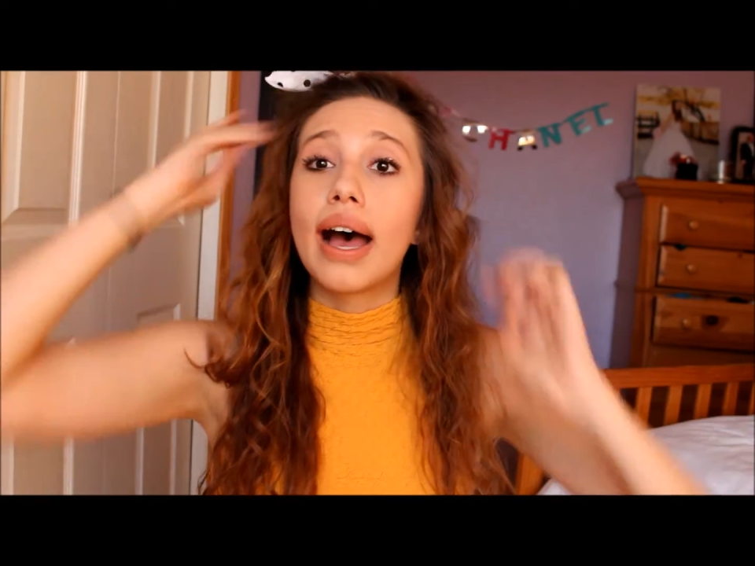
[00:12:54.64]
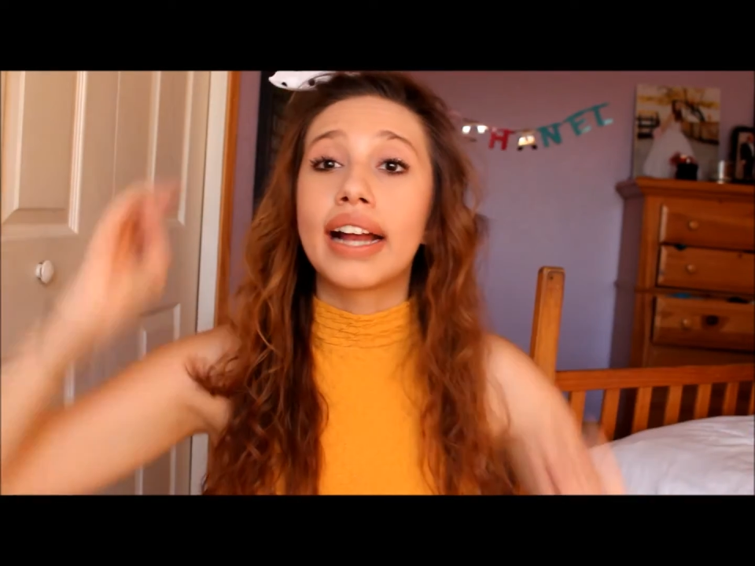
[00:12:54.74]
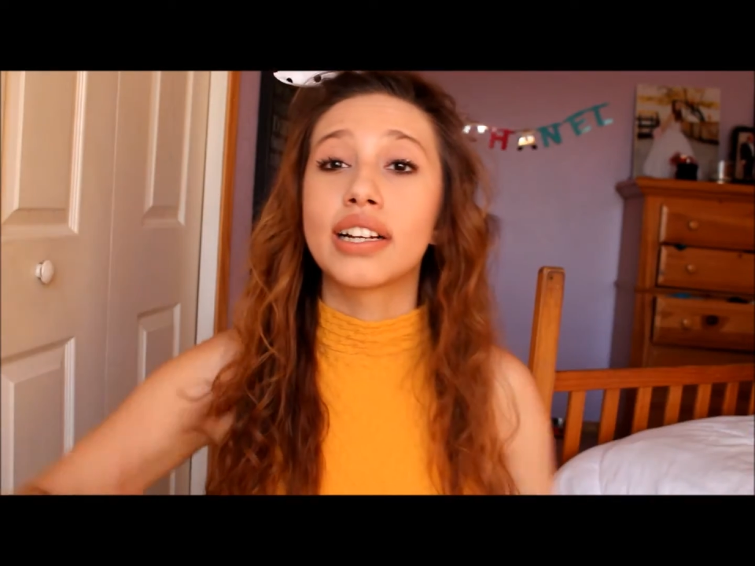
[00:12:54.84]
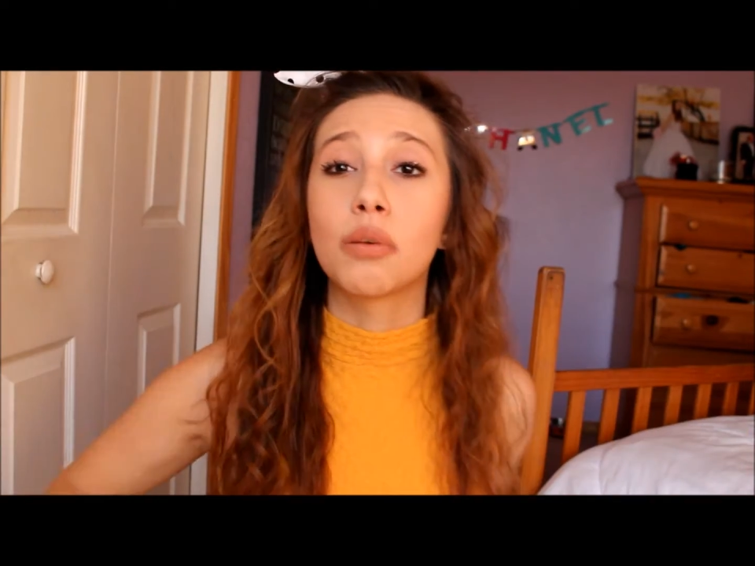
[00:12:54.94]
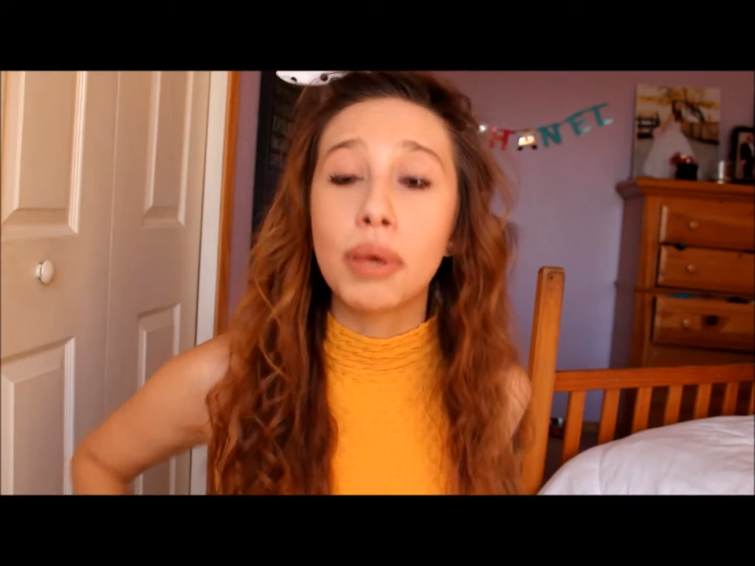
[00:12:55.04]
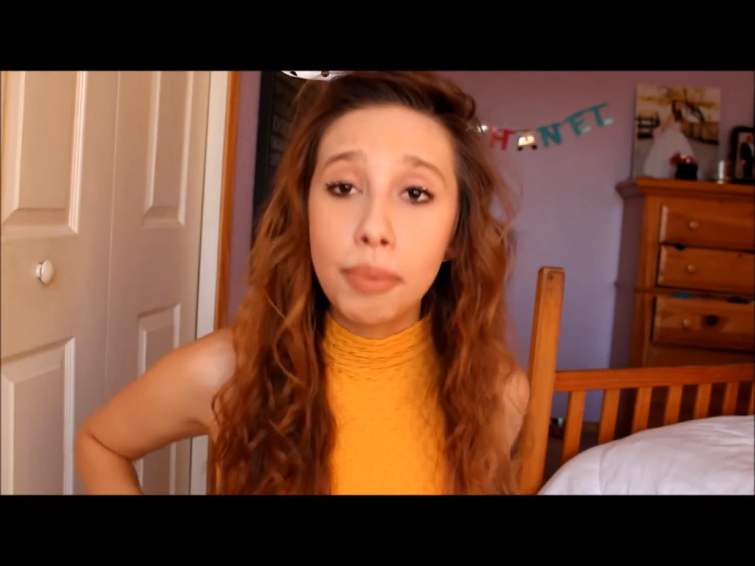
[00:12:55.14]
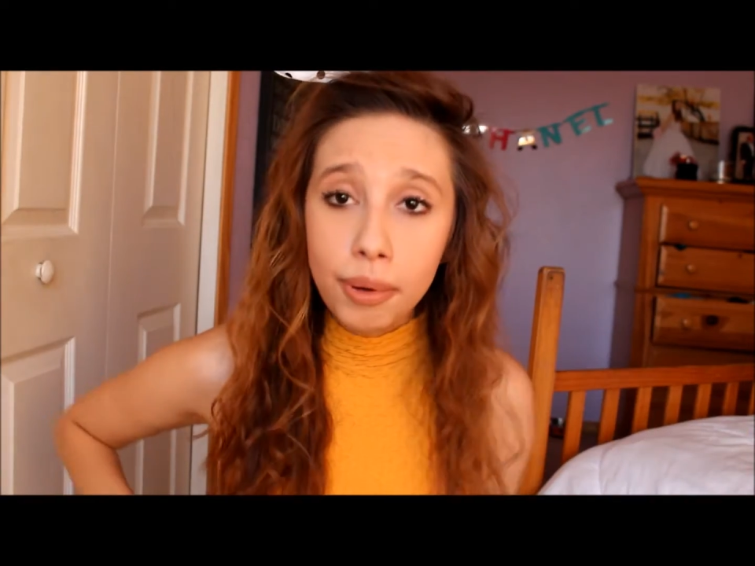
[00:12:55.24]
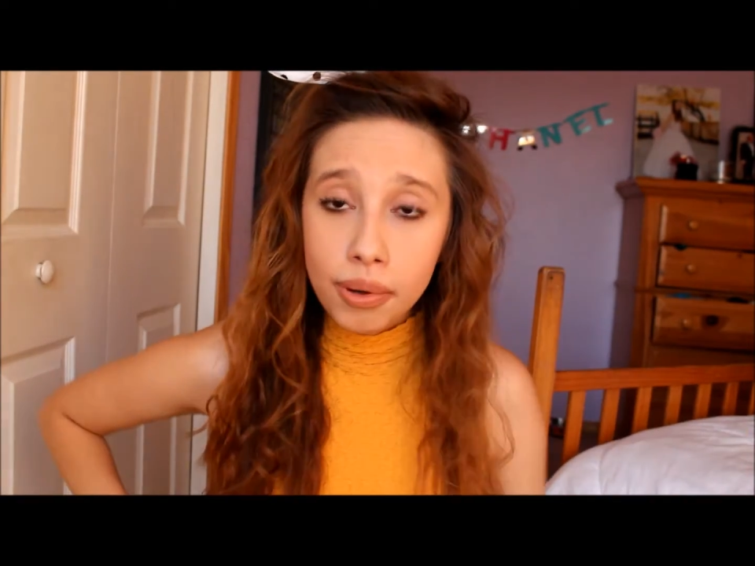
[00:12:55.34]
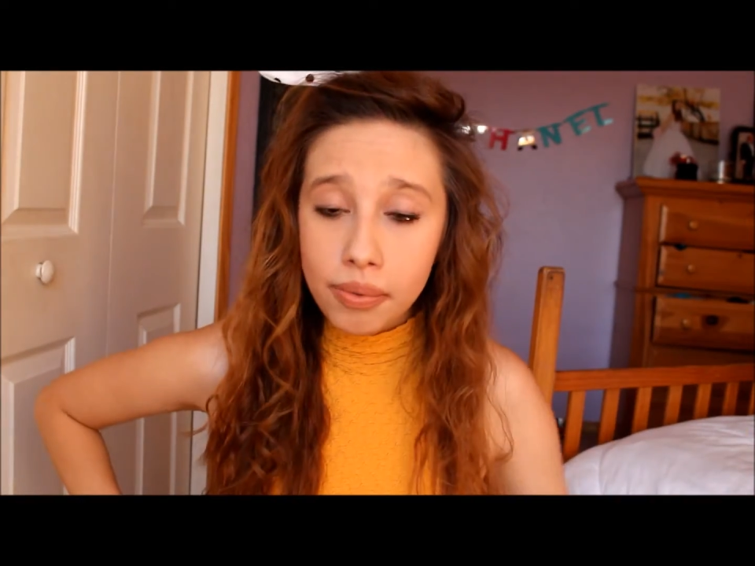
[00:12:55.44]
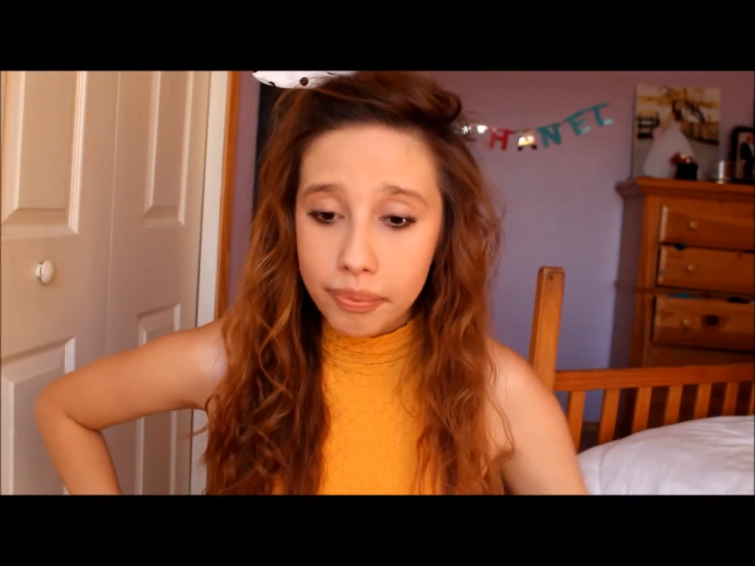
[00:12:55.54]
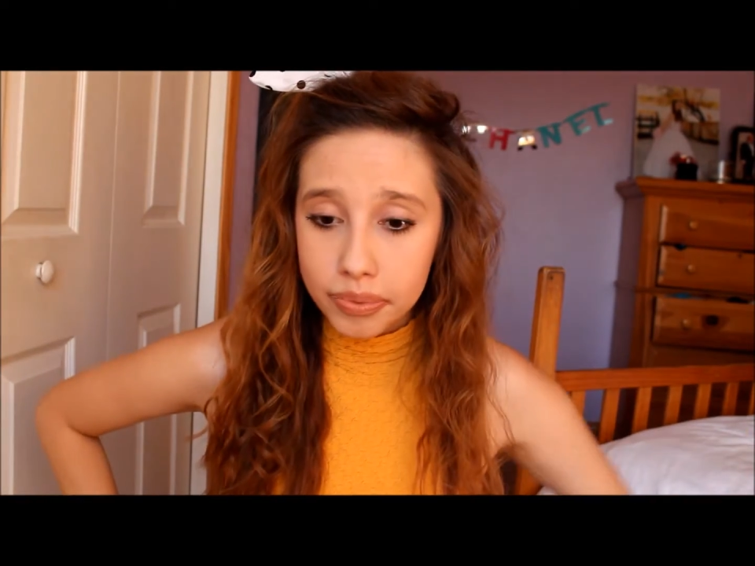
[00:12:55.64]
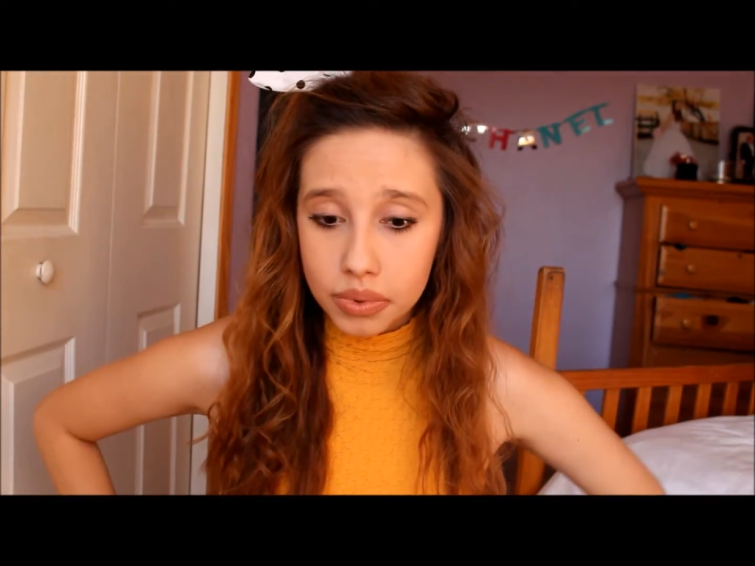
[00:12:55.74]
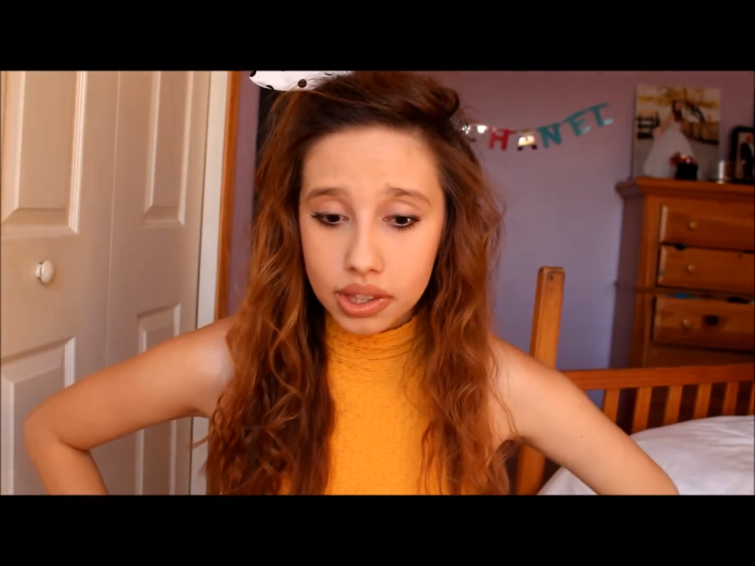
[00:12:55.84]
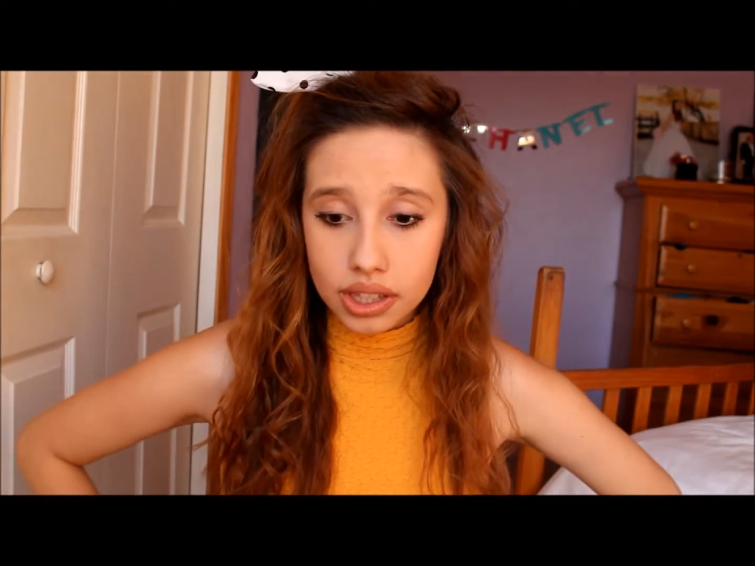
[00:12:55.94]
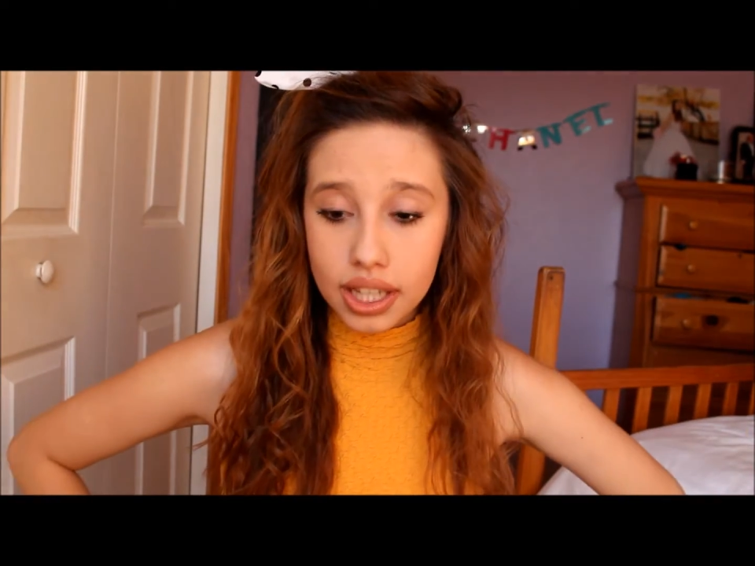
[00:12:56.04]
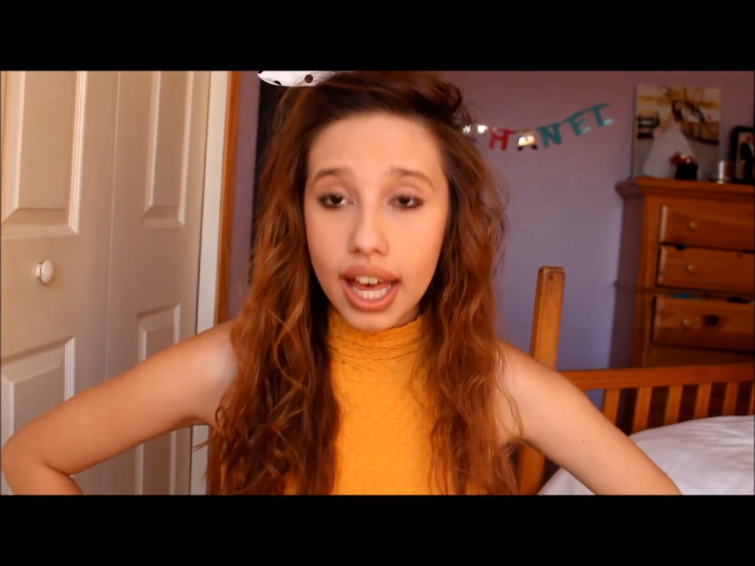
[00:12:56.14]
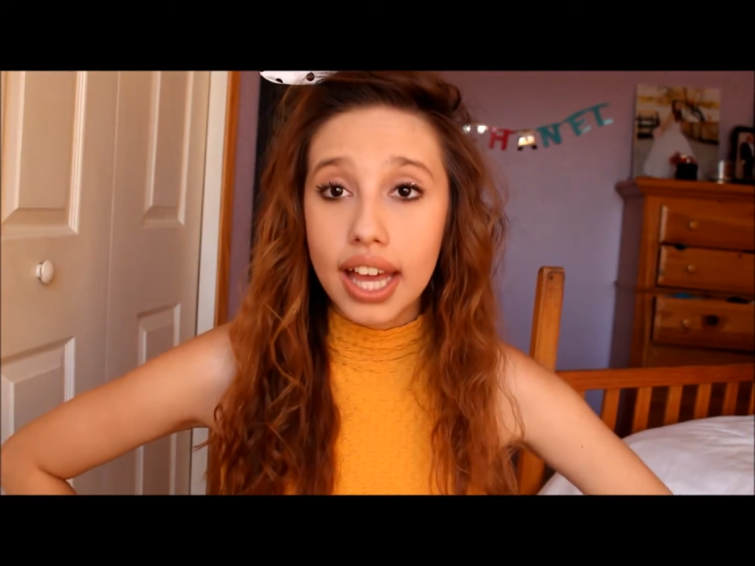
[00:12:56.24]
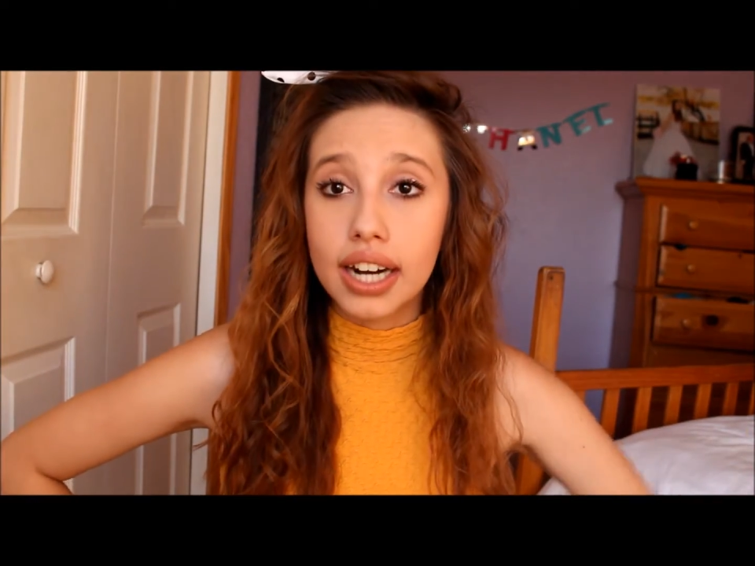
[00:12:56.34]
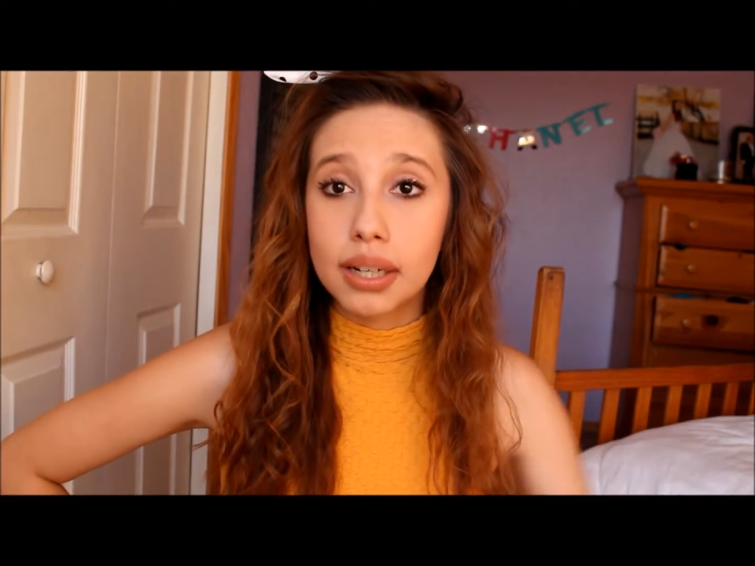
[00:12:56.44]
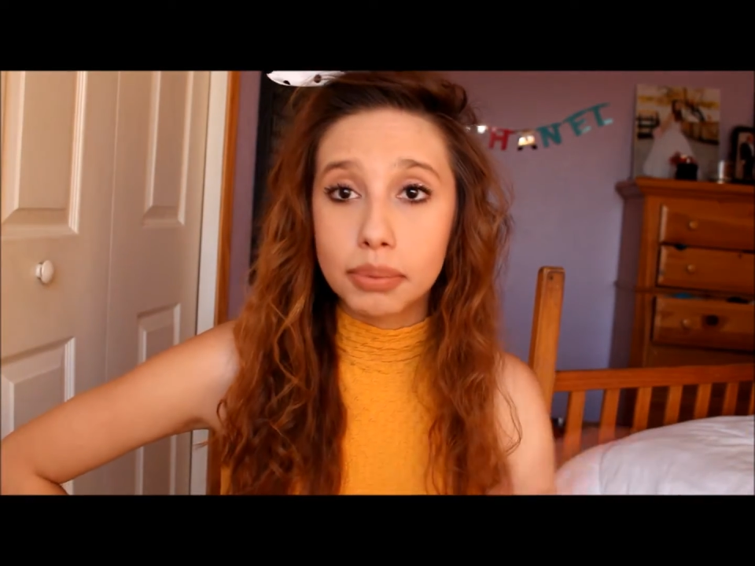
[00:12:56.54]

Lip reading: I know people that